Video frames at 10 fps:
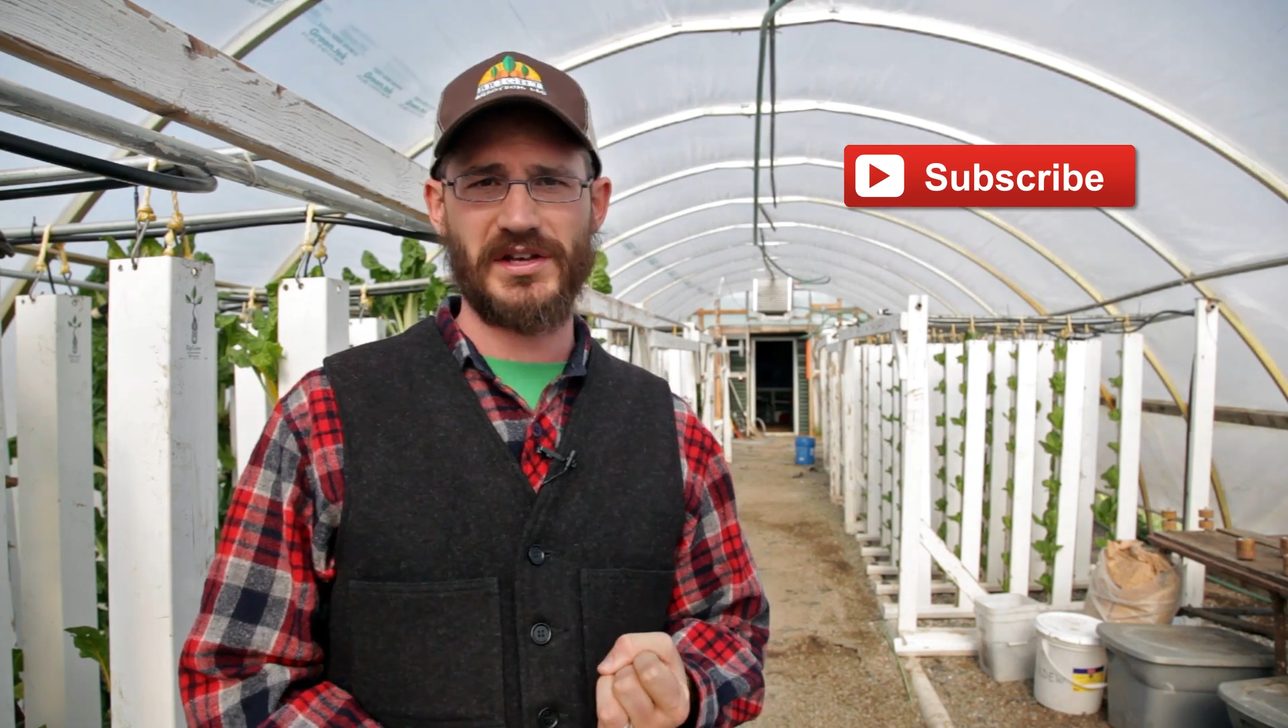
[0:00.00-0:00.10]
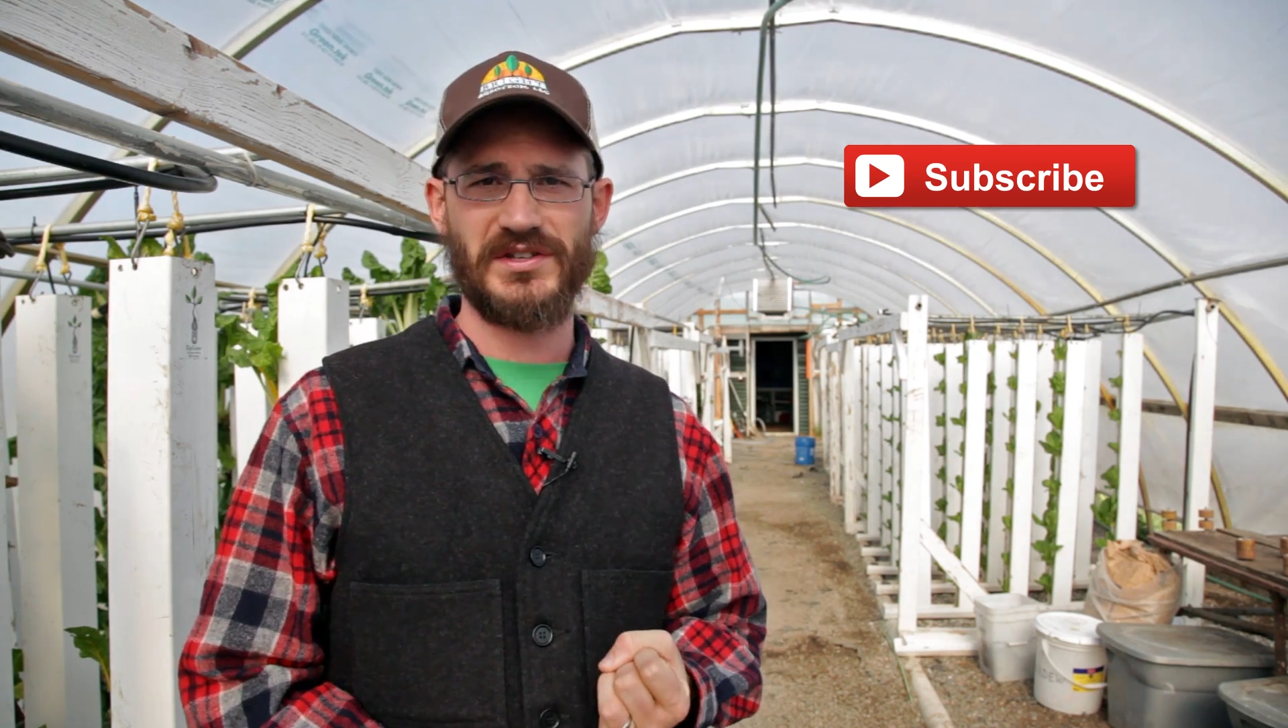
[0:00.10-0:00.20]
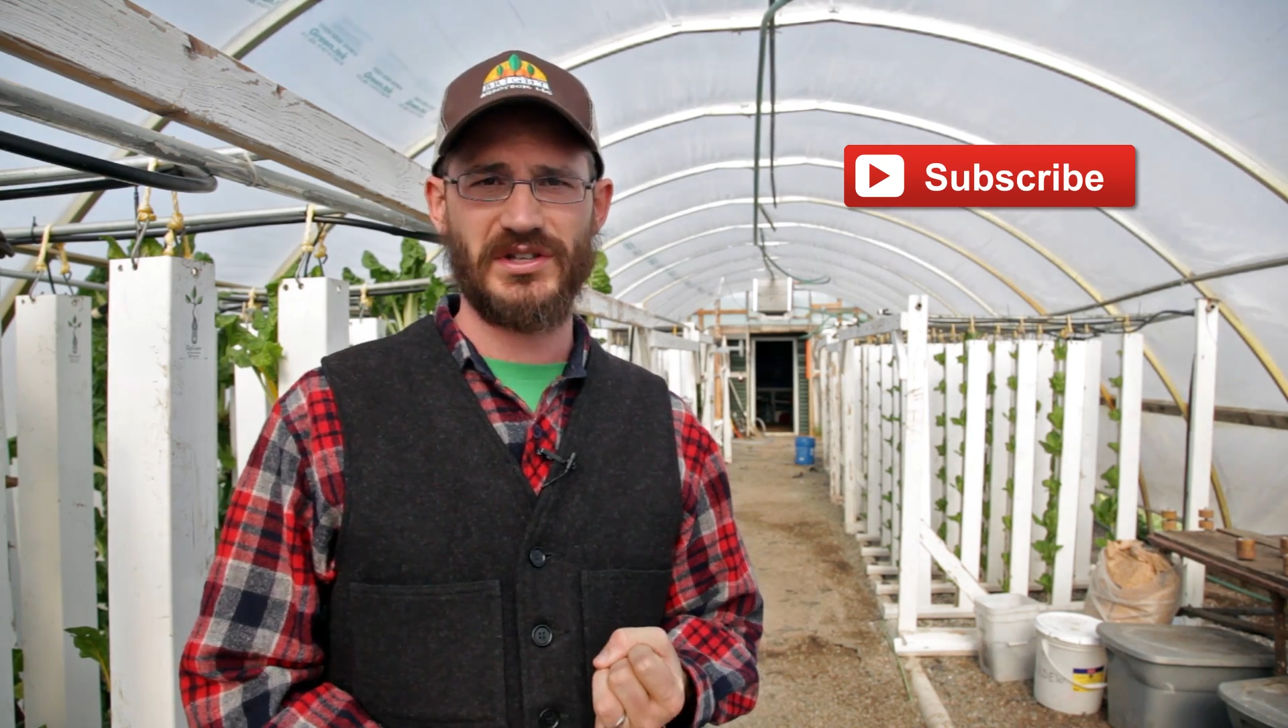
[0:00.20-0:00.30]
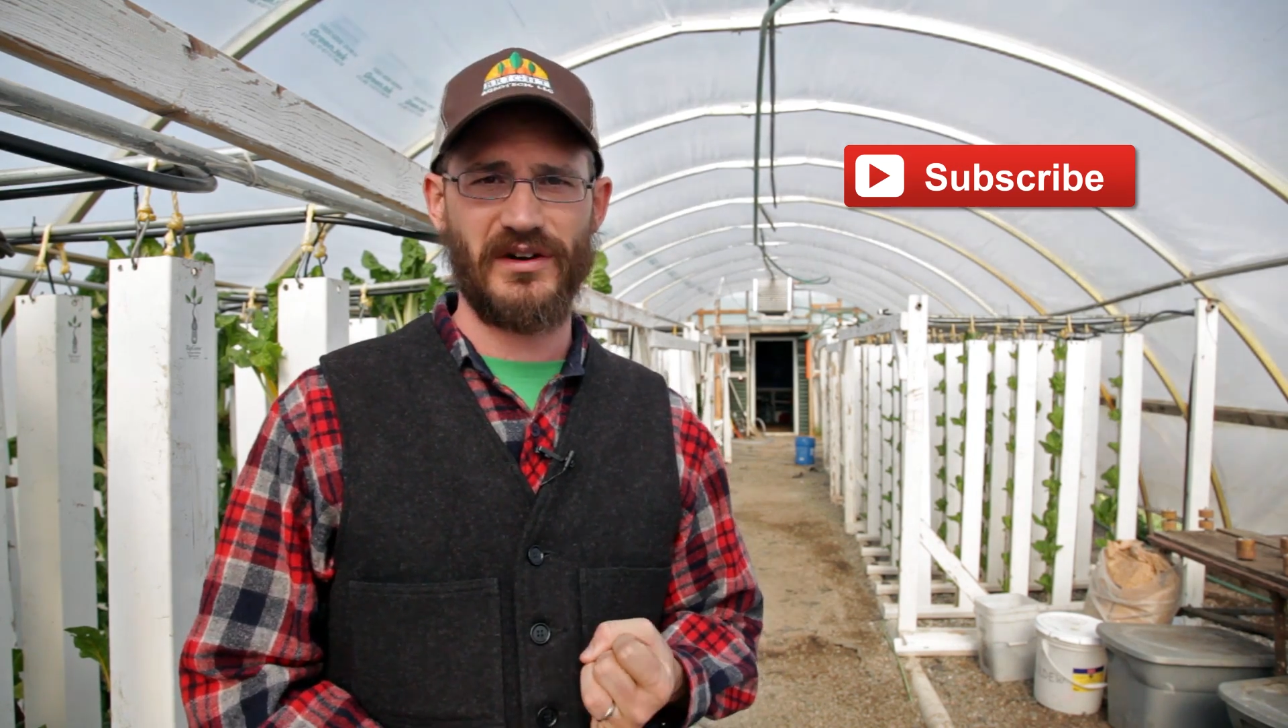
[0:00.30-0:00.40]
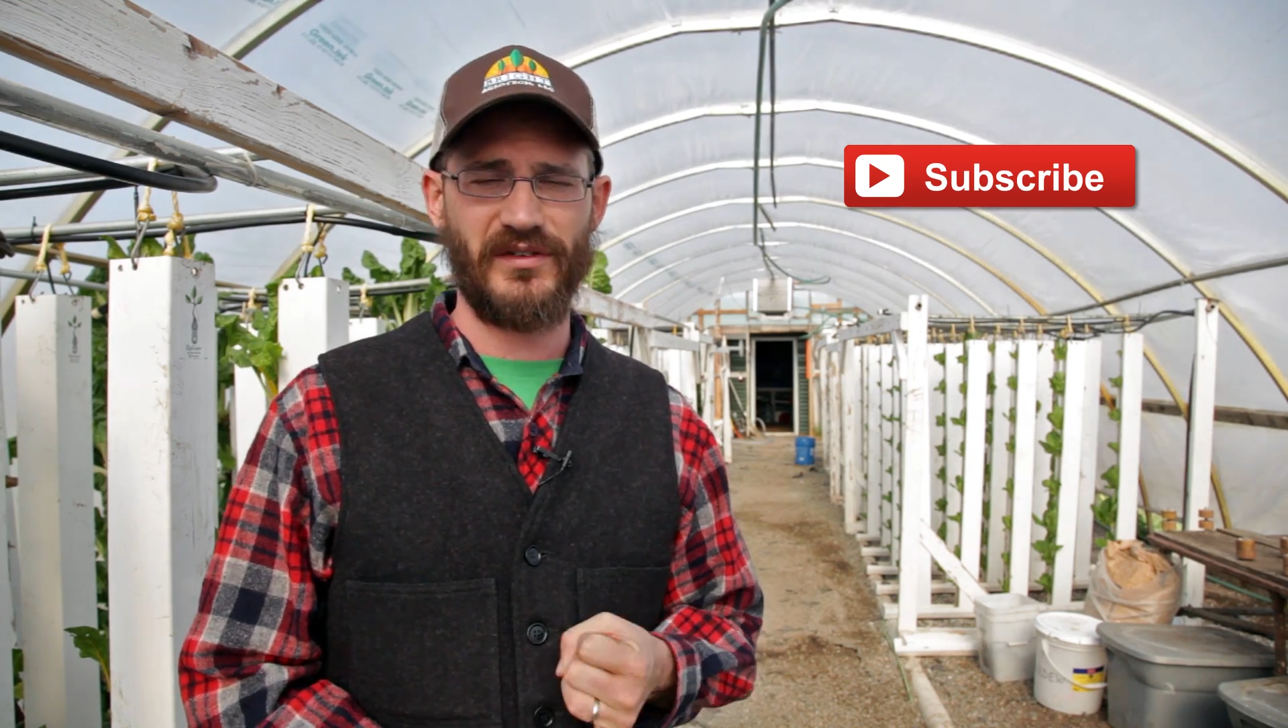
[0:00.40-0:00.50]

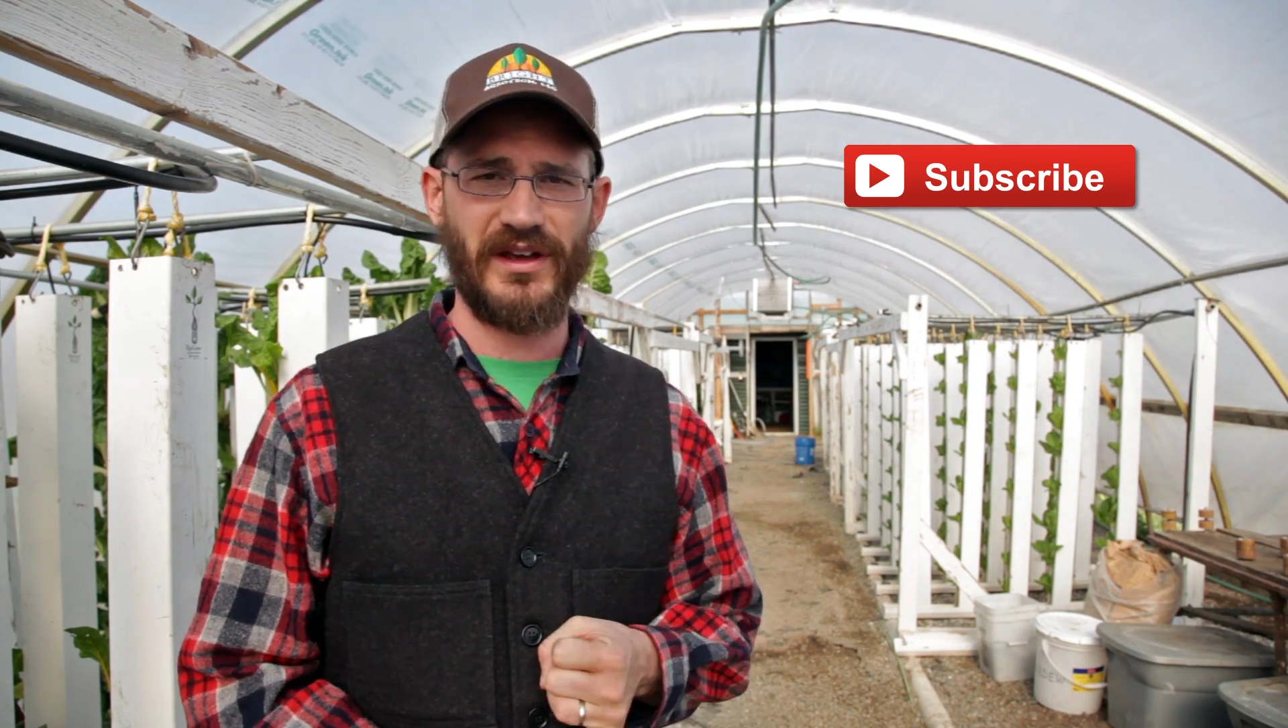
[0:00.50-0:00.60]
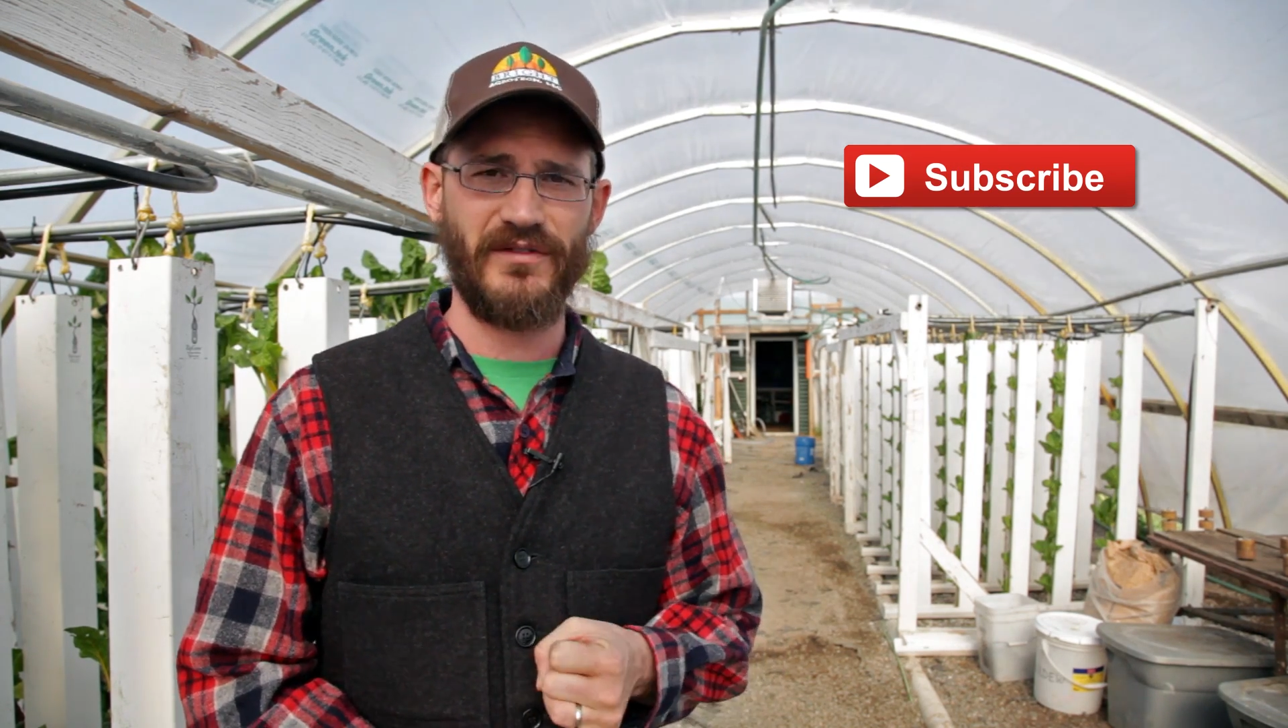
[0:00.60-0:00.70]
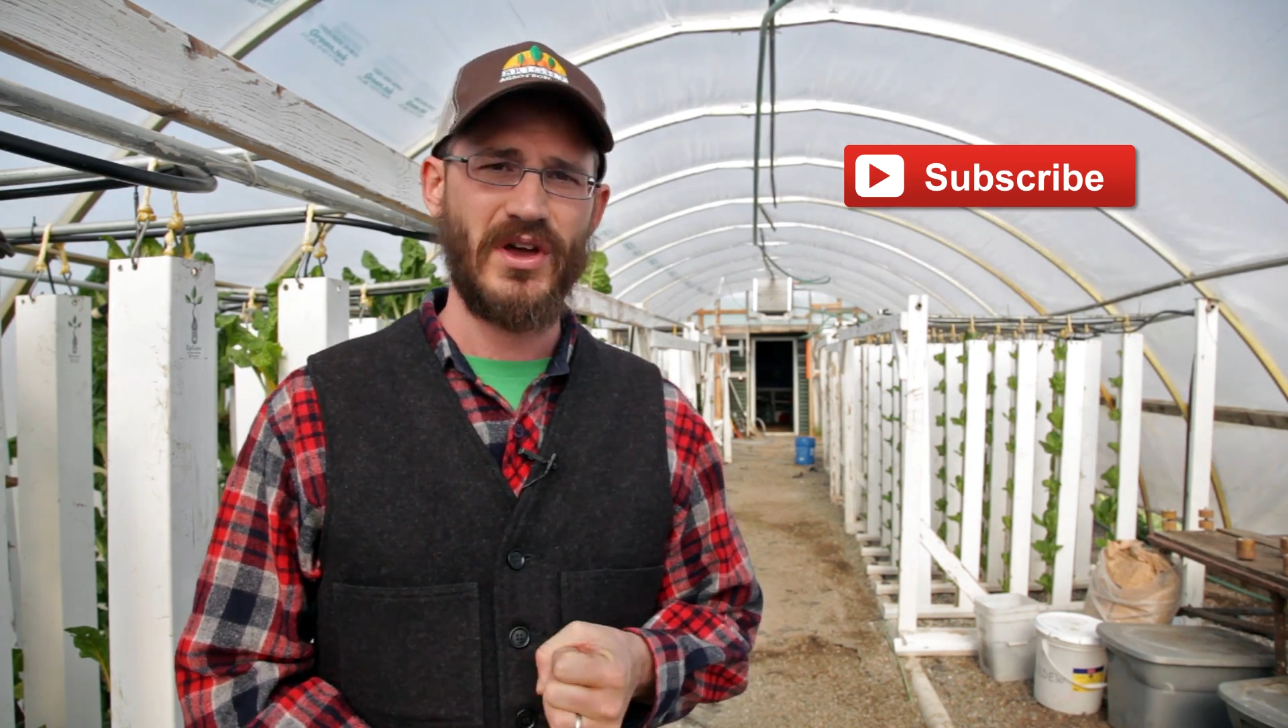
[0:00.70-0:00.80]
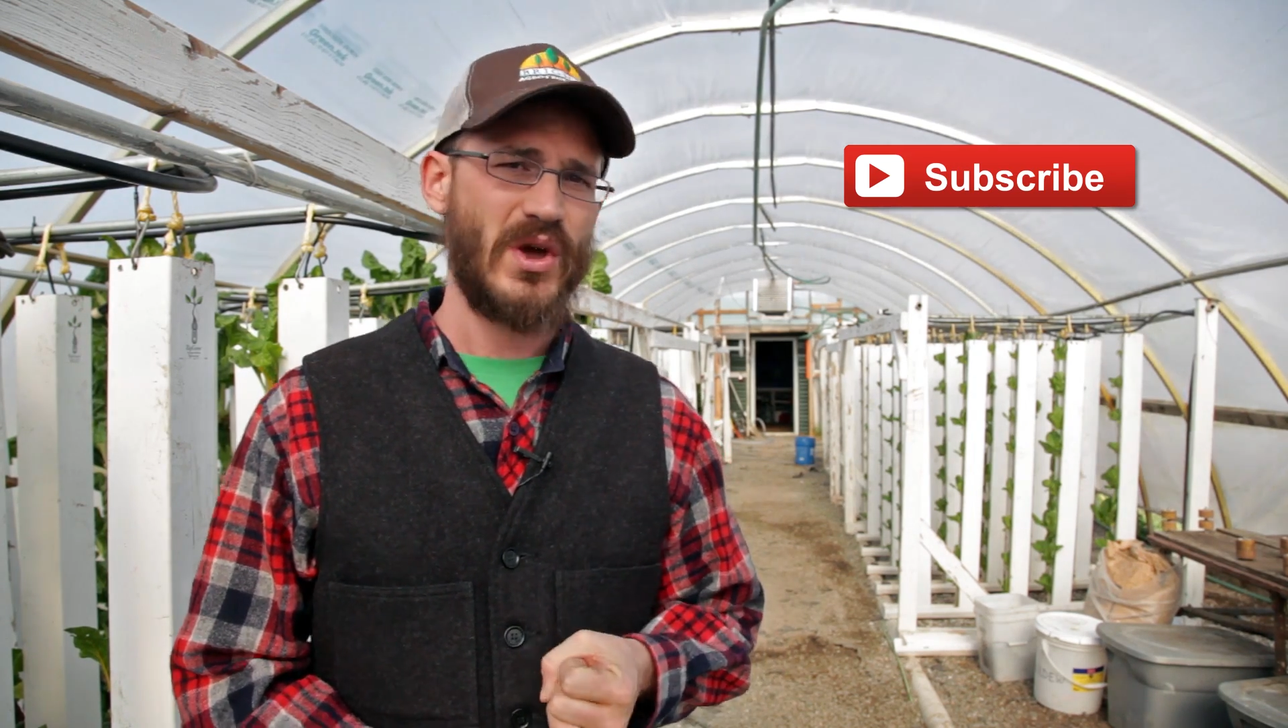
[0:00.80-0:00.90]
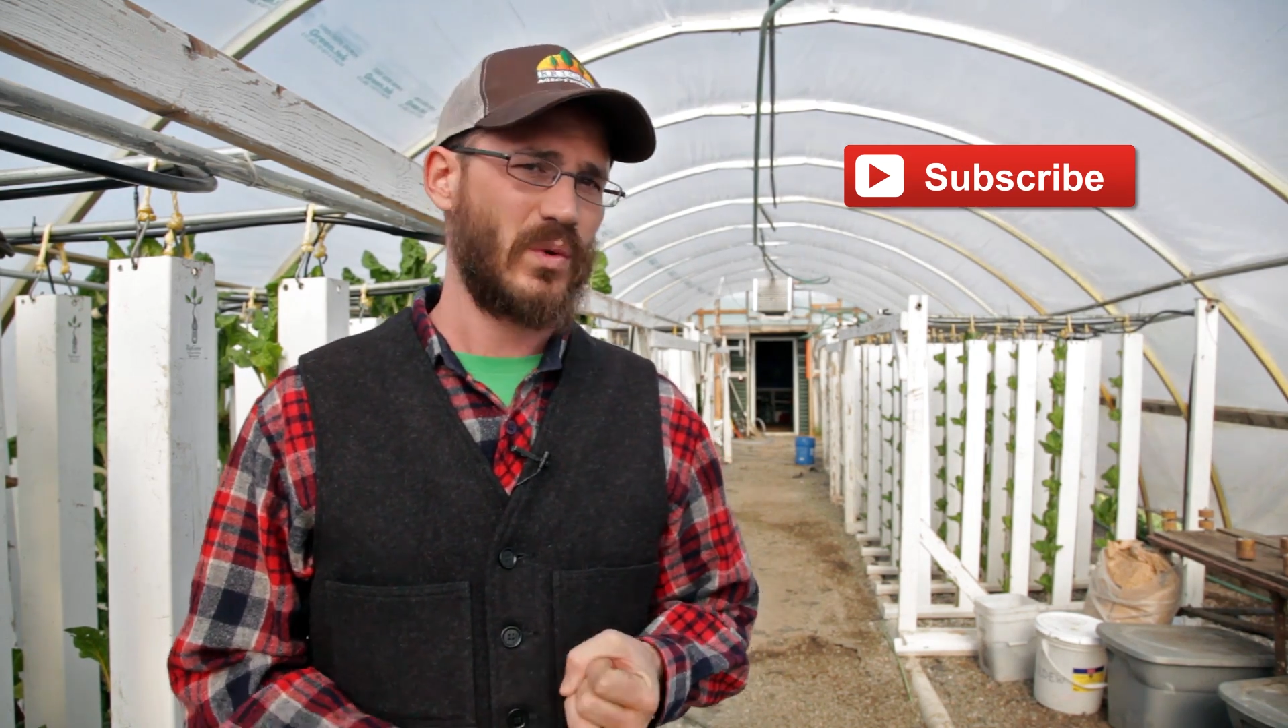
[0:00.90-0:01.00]
conservative.